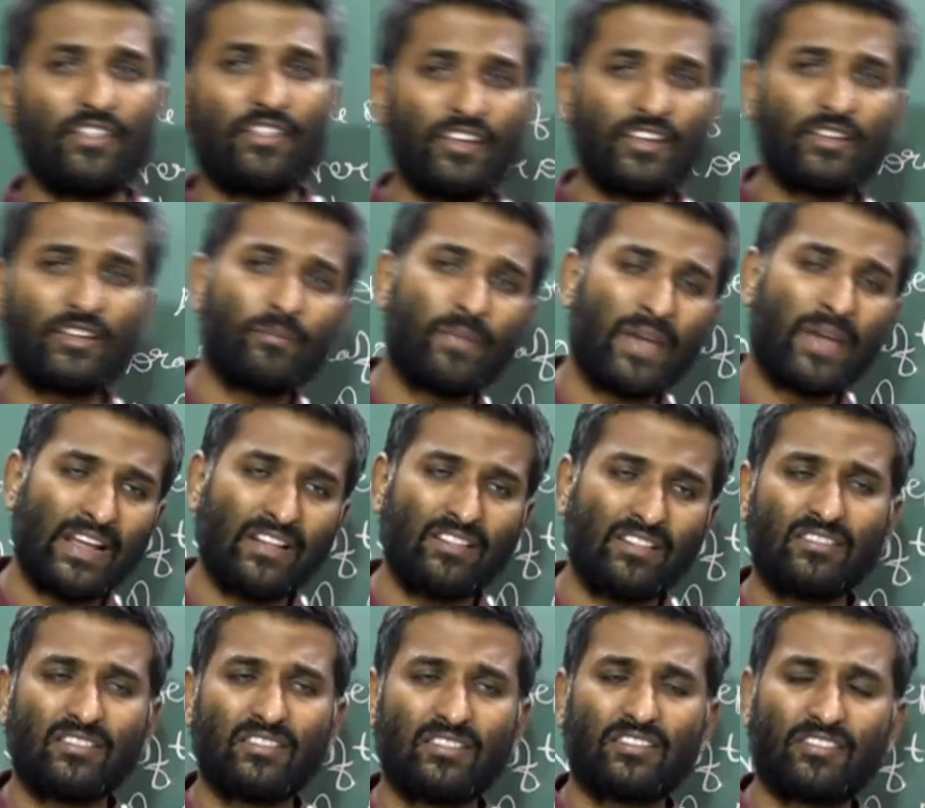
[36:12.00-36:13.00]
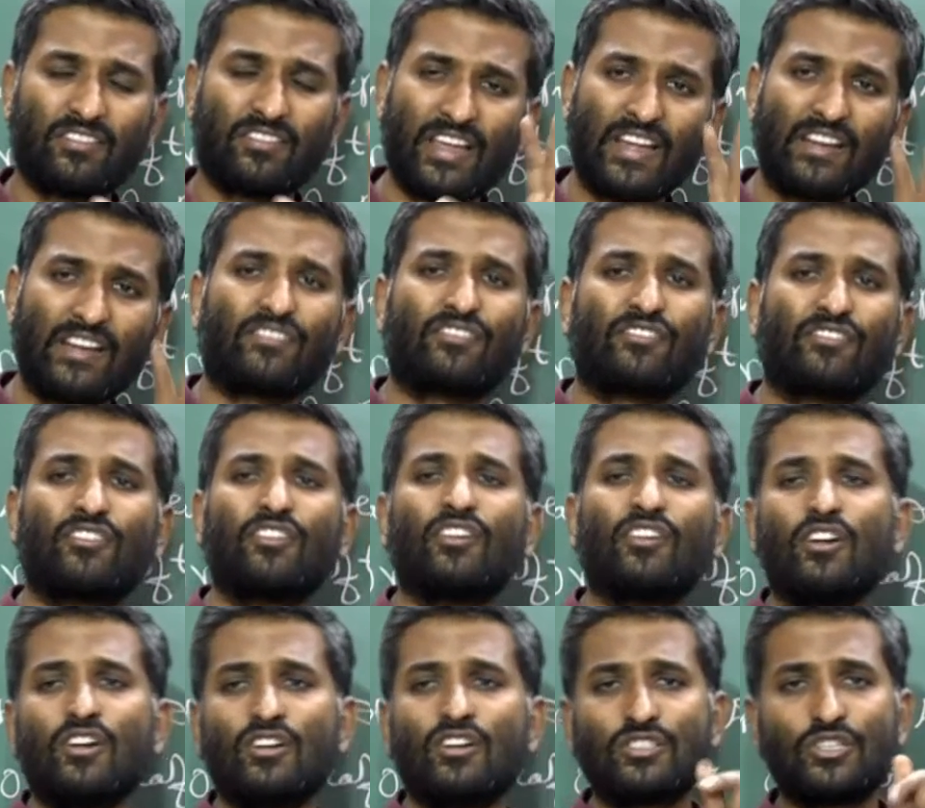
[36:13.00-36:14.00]
does it make
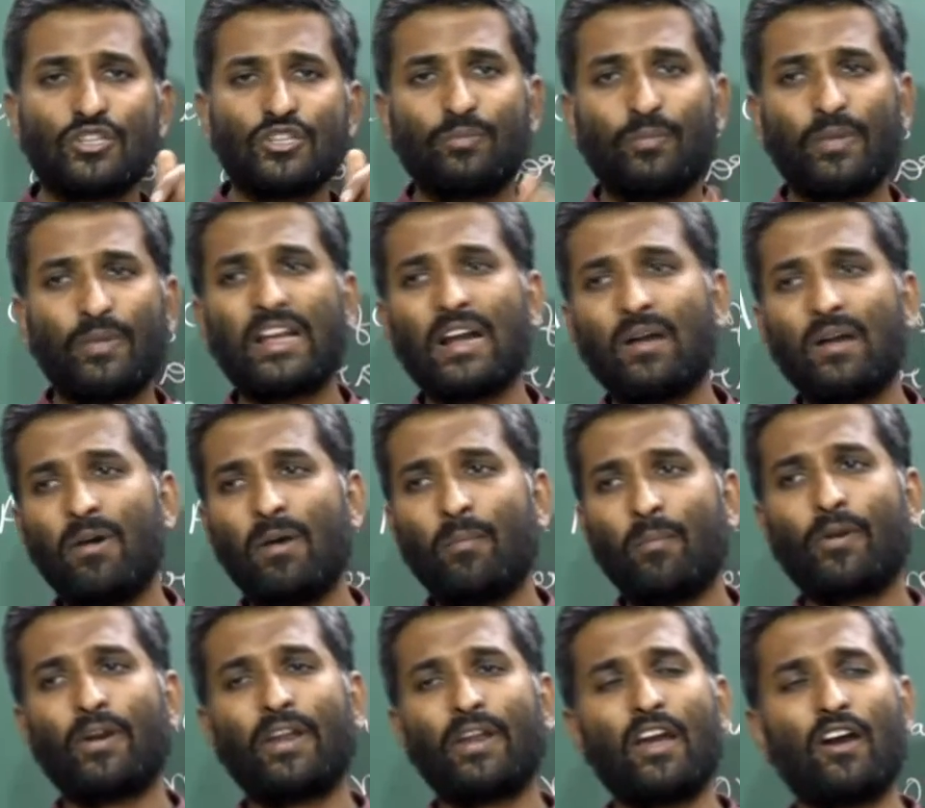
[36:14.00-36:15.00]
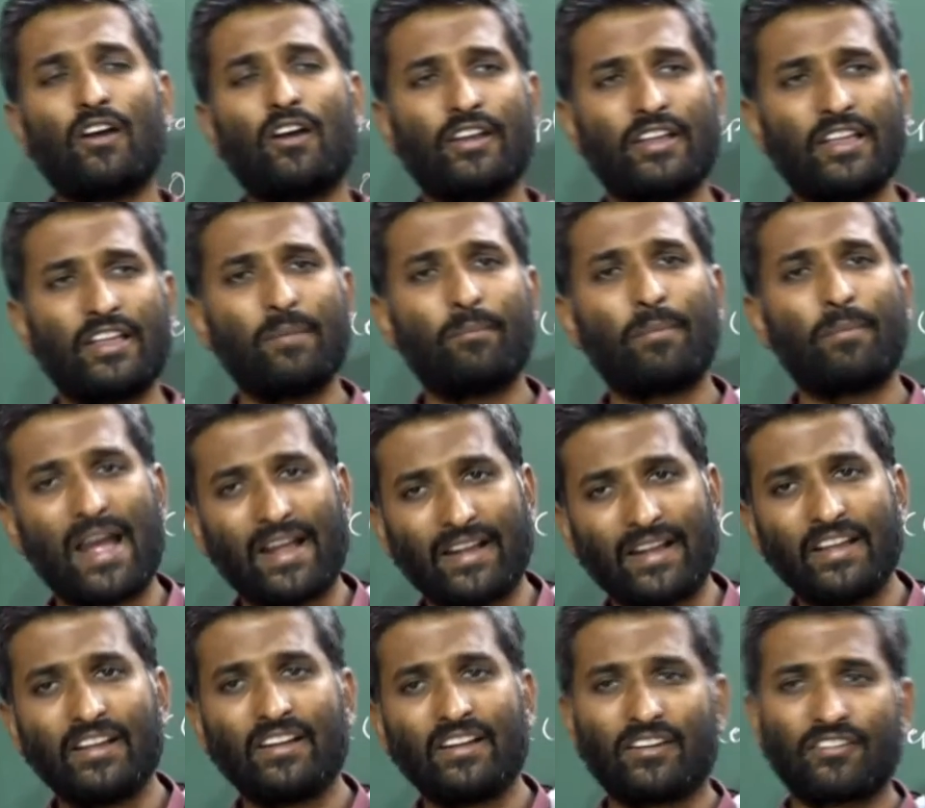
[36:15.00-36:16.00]
sense to become a priority
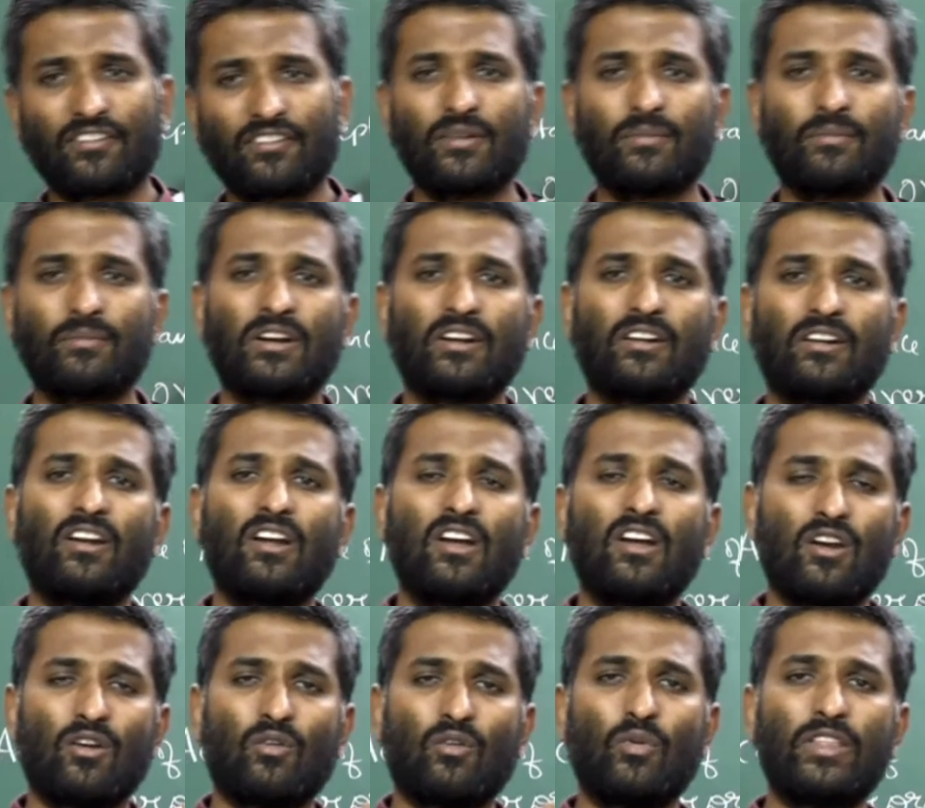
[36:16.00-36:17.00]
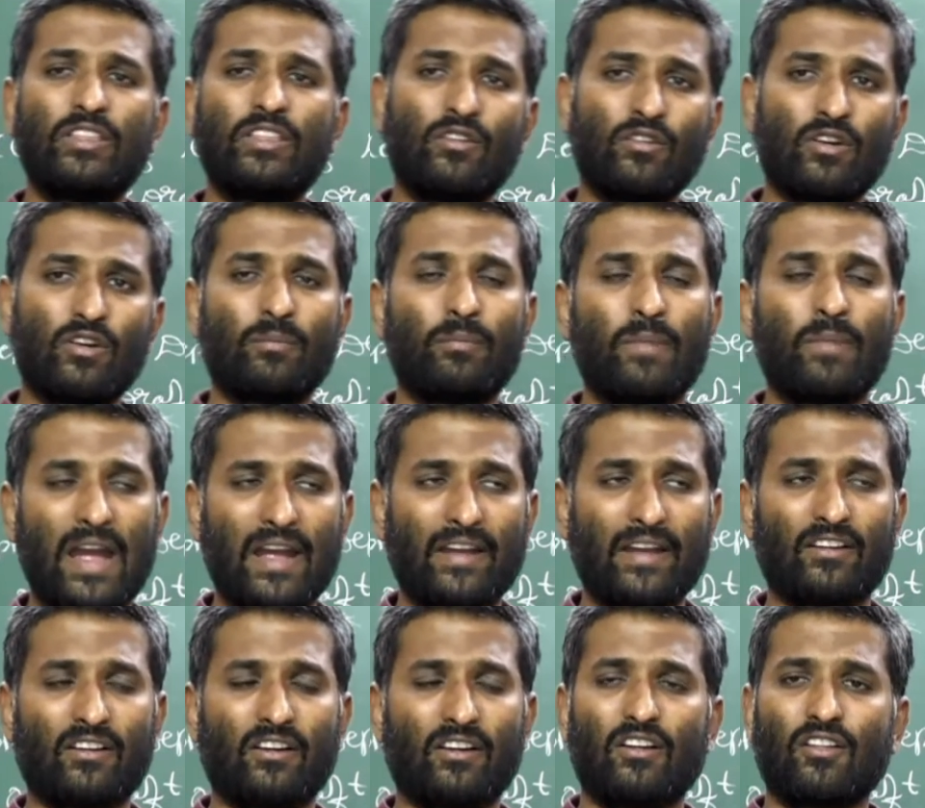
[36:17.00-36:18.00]
banking customer with your
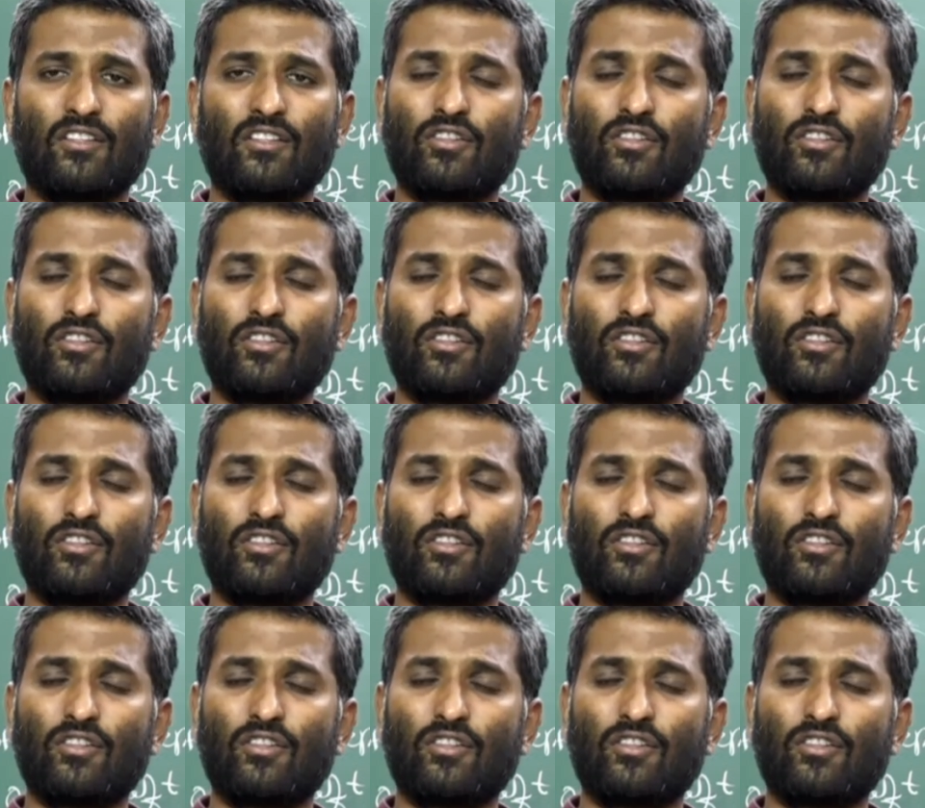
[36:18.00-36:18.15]
bank?